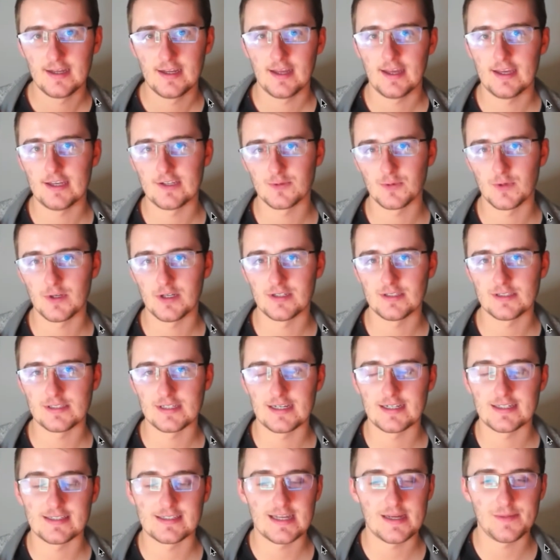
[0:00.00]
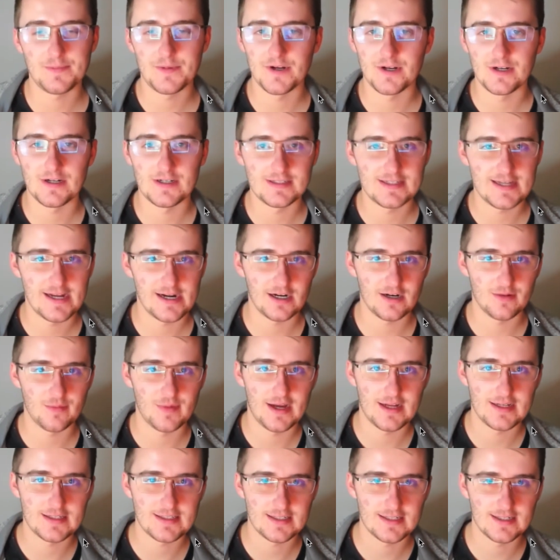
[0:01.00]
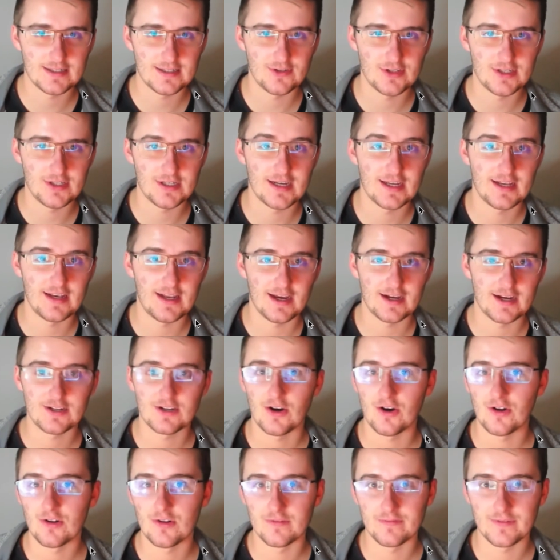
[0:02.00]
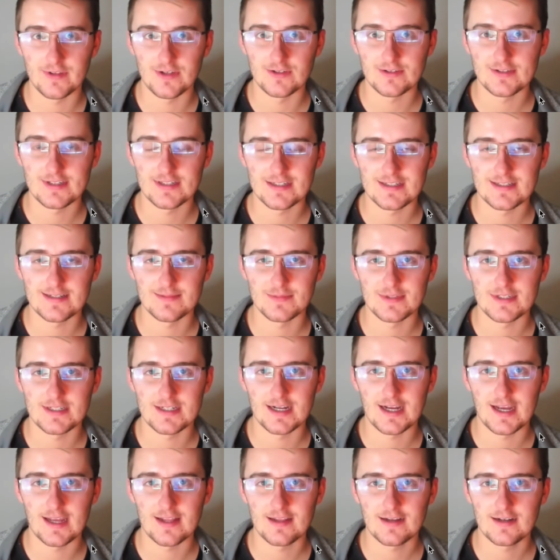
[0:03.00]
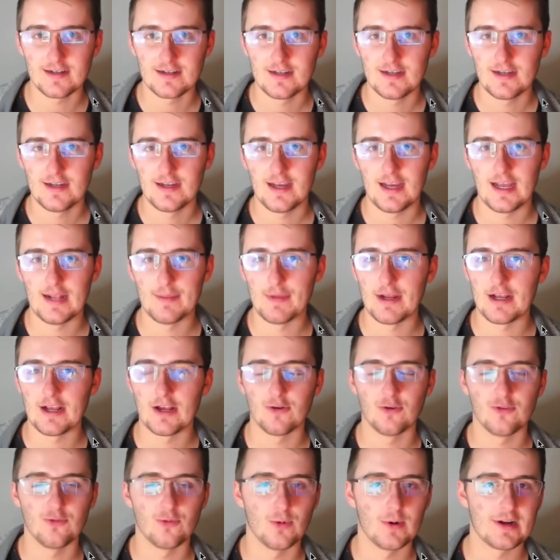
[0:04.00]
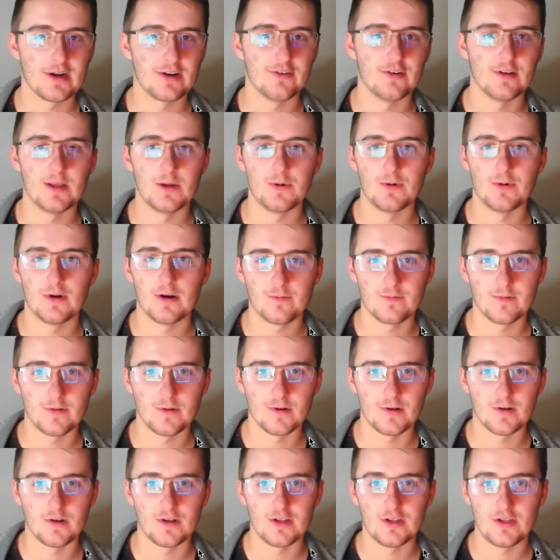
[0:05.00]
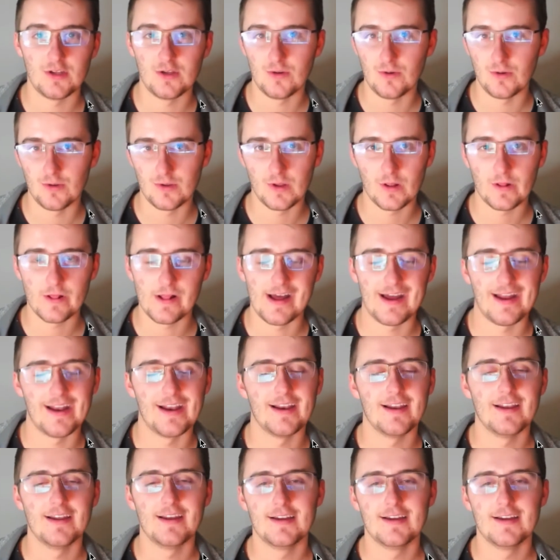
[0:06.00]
as well as like Zapier and Integromat to really connect all of those systems together and make it work really well for you, the client.